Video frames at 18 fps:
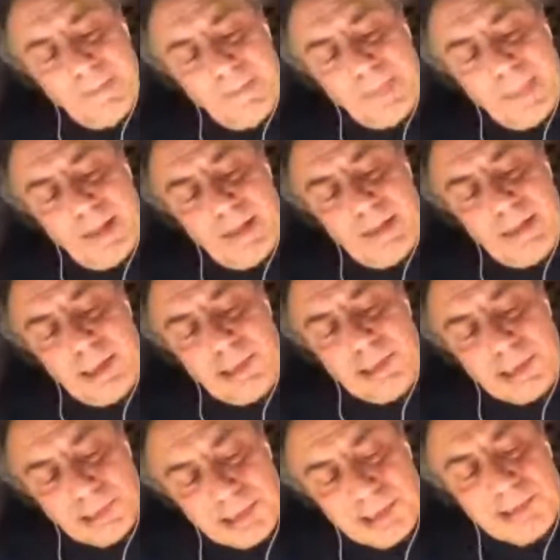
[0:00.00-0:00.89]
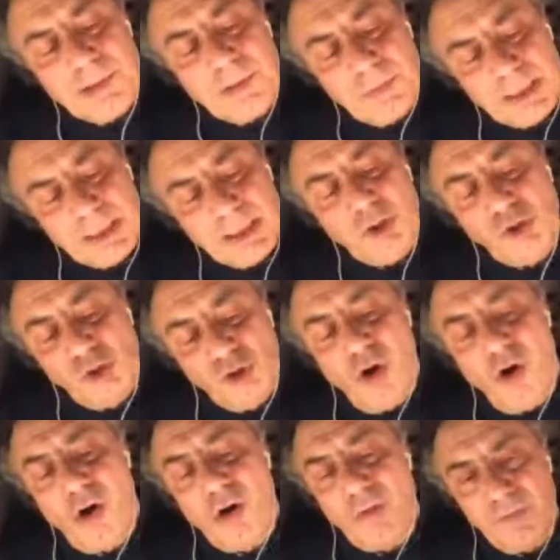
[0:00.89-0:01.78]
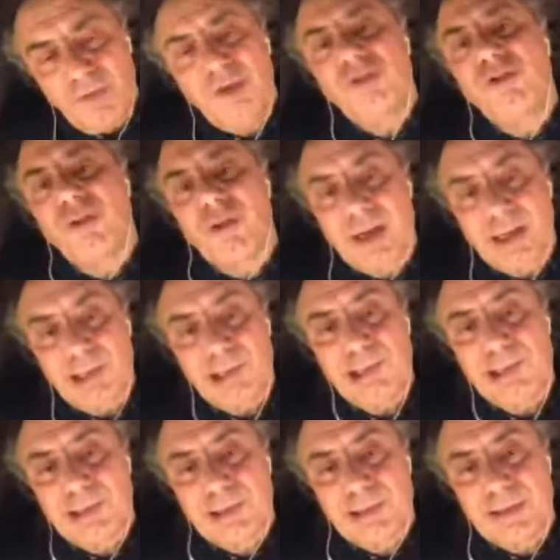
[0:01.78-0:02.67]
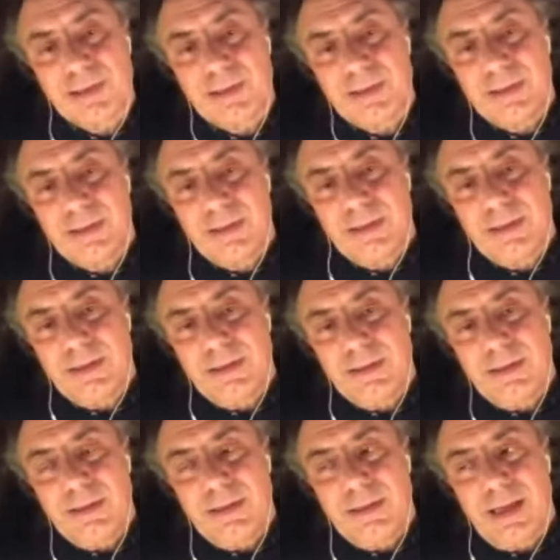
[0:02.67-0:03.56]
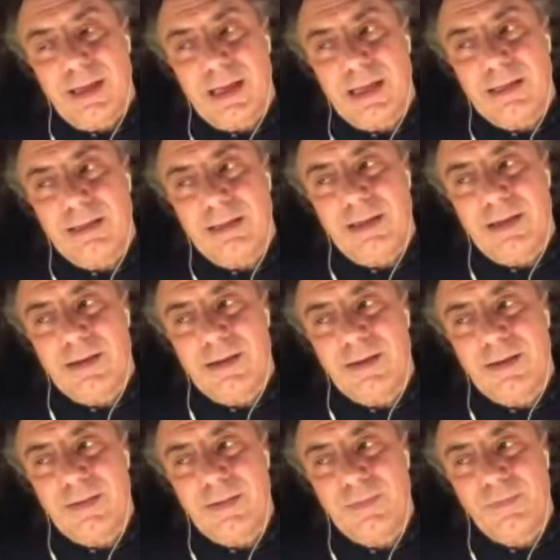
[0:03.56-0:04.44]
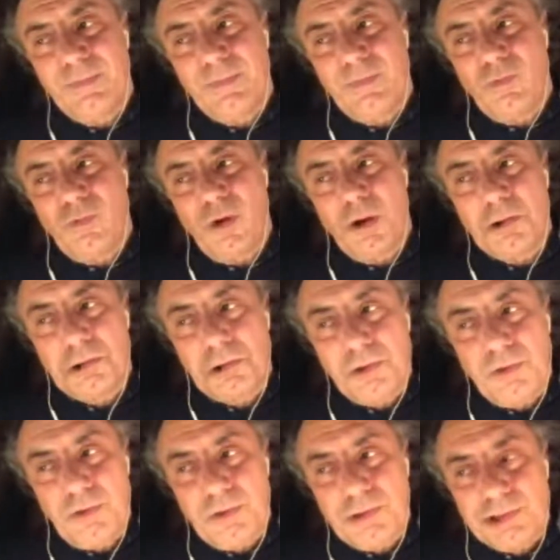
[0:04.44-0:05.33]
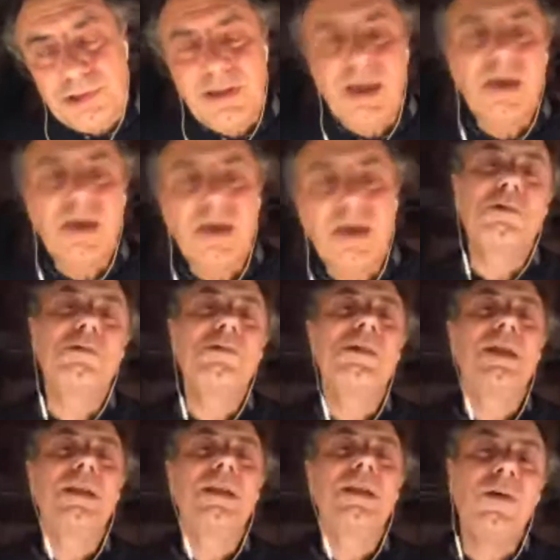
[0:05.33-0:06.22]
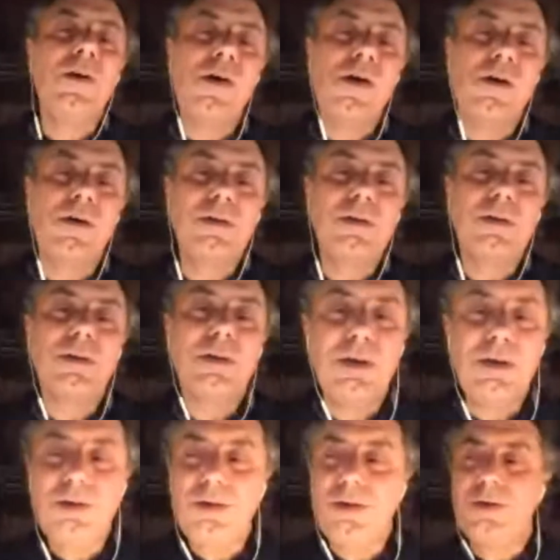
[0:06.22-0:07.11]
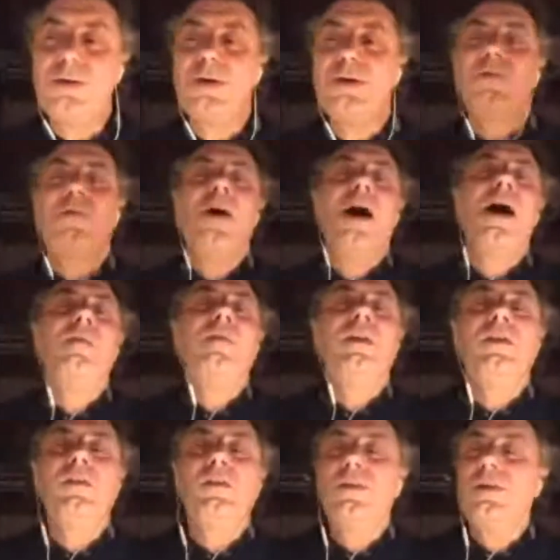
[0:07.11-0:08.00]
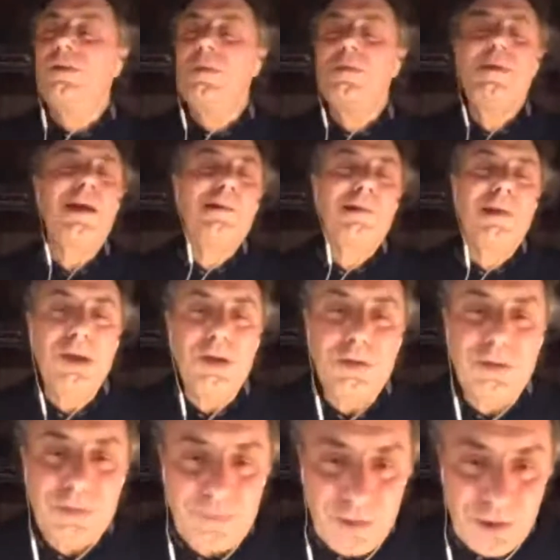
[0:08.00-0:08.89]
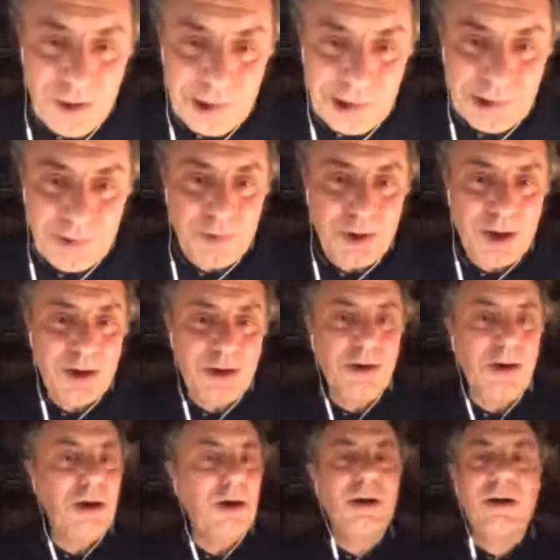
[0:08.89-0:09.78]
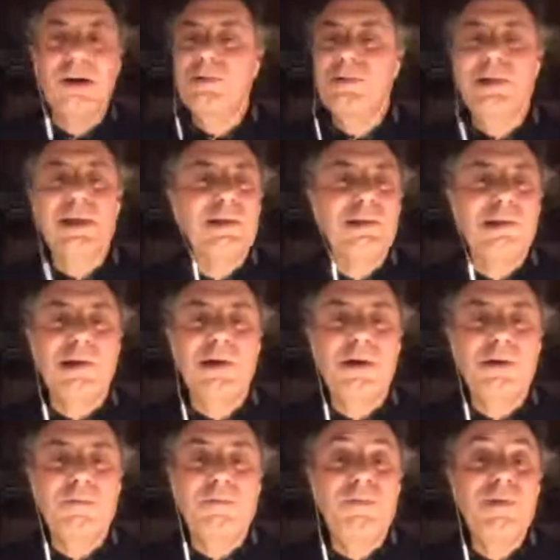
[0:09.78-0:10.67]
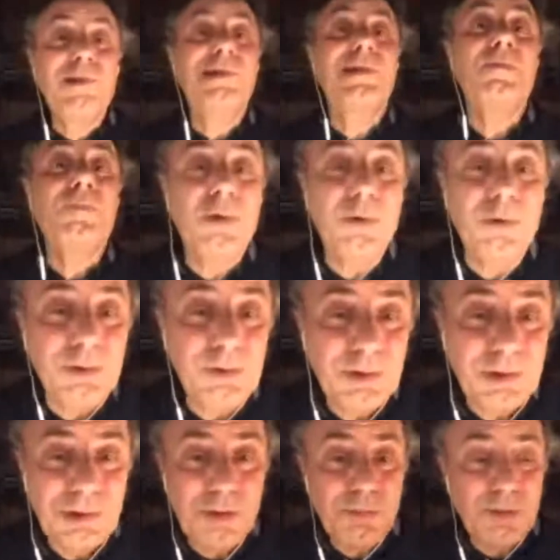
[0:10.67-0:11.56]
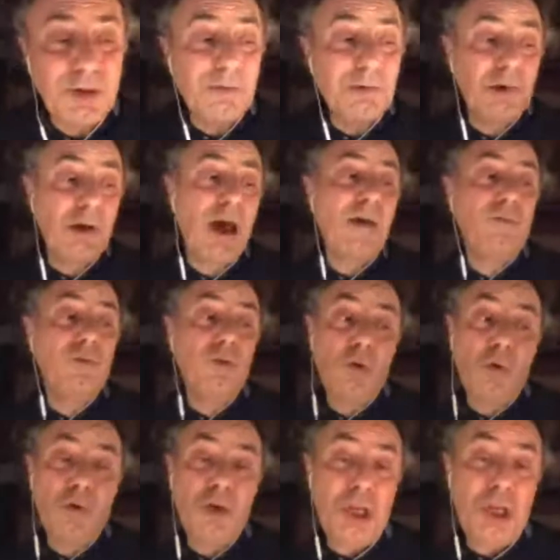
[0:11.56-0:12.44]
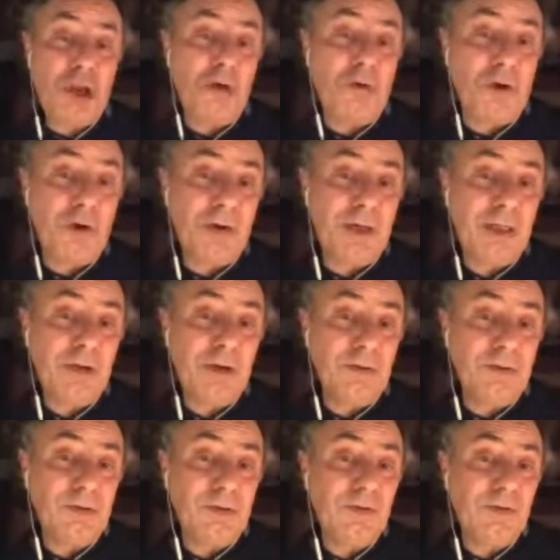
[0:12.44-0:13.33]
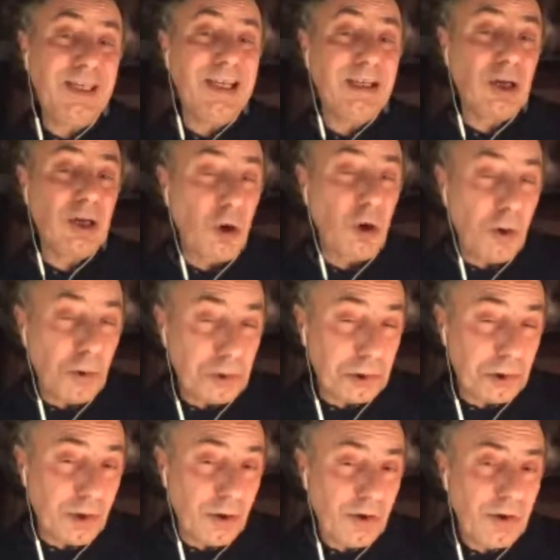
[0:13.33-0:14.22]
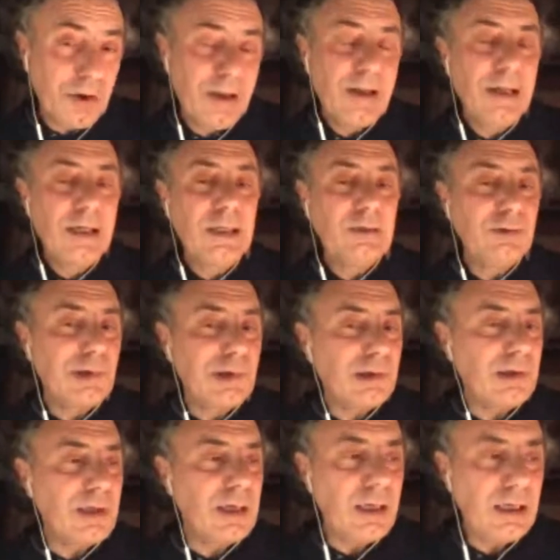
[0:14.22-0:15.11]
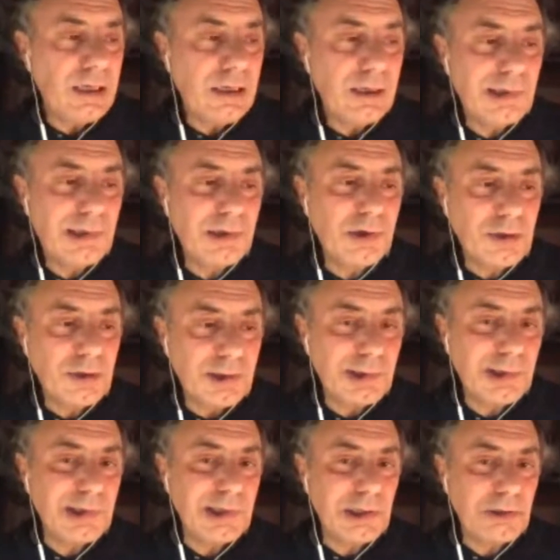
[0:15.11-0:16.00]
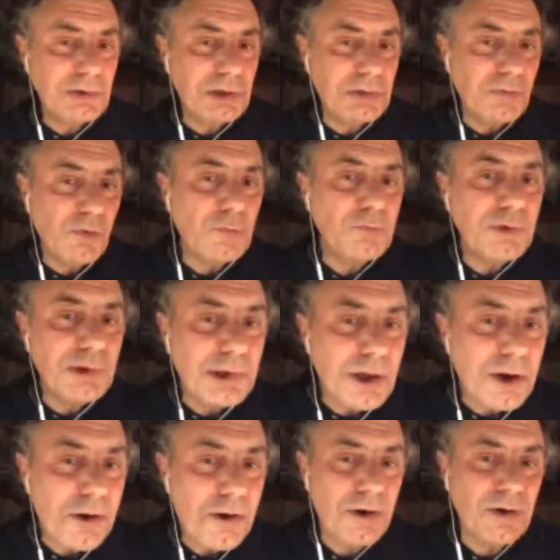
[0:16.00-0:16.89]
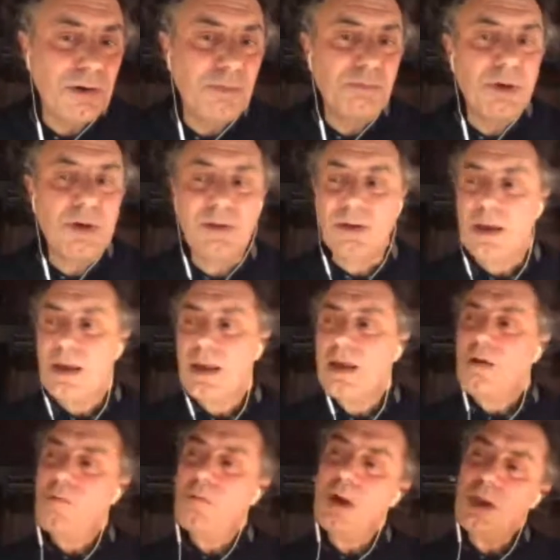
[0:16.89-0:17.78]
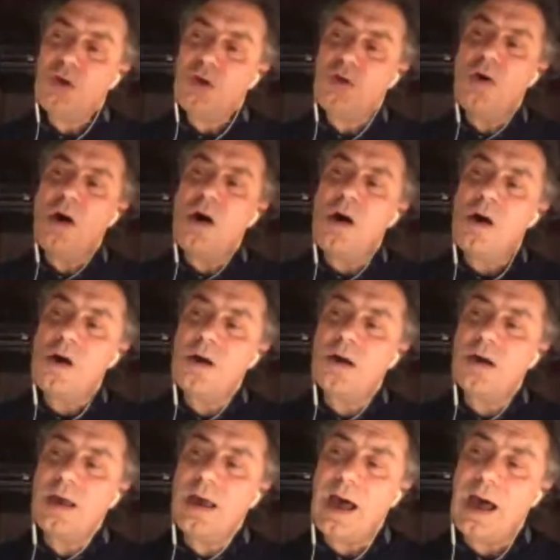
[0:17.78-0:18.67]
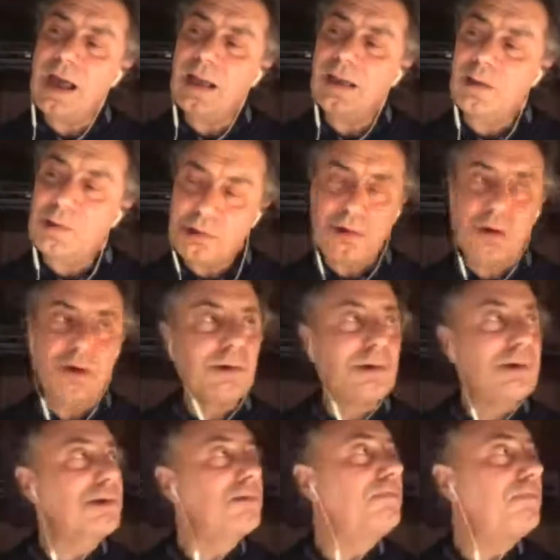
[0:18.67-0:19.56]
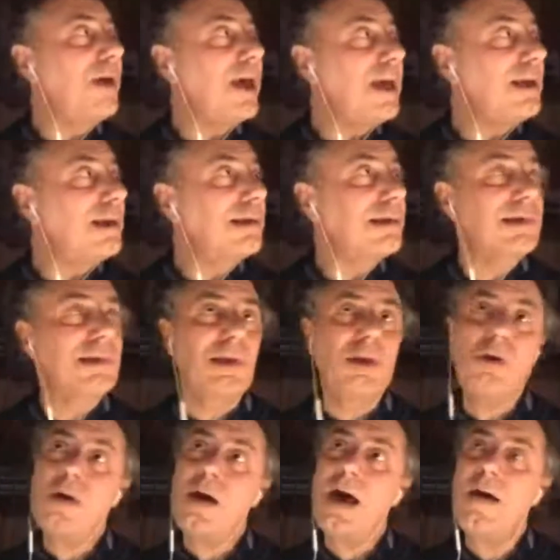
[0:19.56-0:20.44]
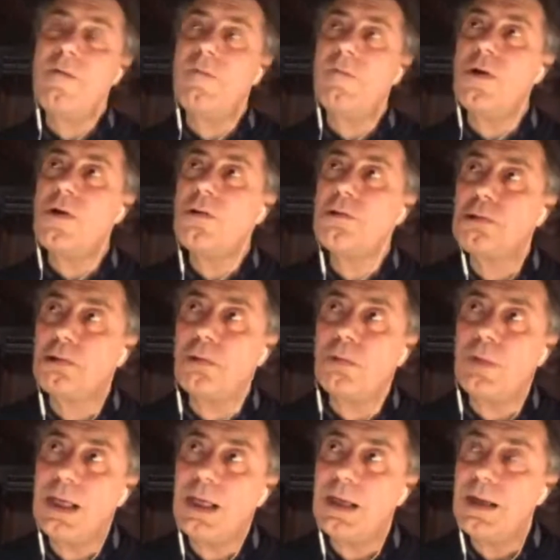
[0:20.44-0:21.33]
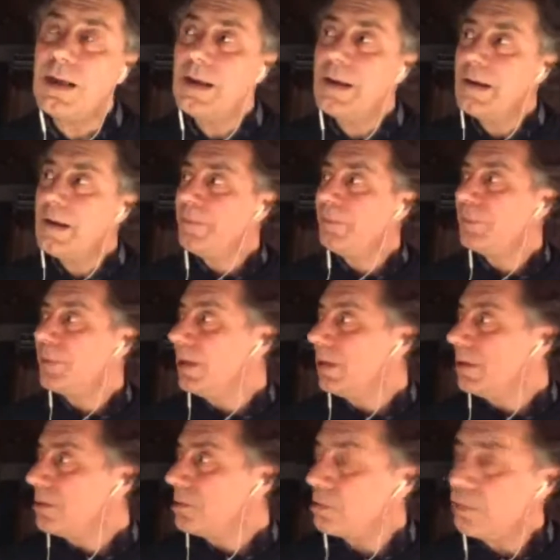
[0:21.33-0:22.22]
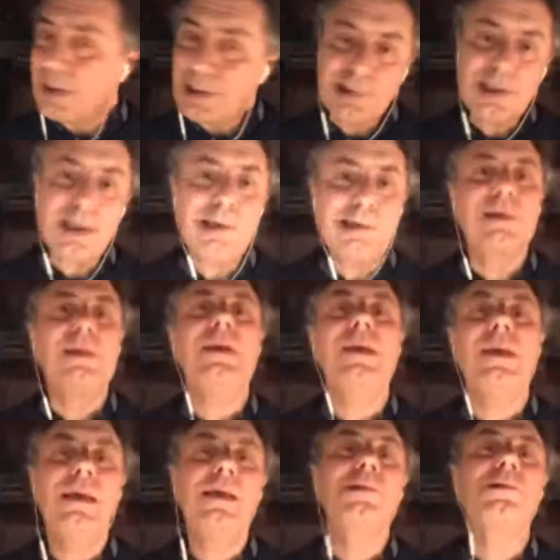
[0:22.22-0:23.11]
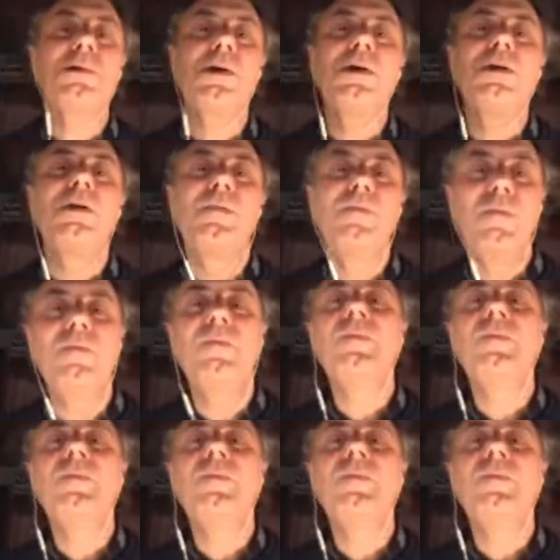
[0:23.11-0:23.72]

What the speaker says: this is only a door of entrance, and once you step through that door, you arrive into an amazing universe where a lot of things are visible. Sometimes you have to go nearer in order to get closer, to see certain things with more precision. But when you are at a certain space, you have a 360 sort of